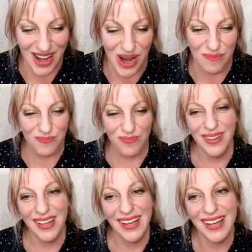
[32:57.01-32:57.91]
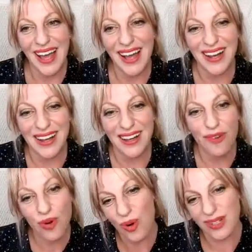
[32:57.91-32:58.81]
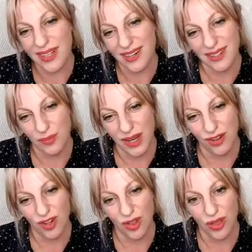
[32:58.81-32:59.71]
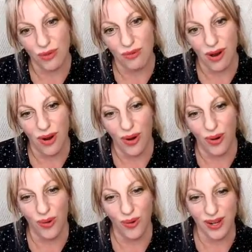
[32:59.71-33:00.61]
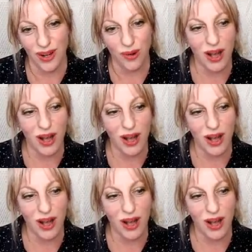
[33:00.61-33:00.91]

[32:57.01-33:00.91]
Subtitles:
of course, that doesn't mean you should throw,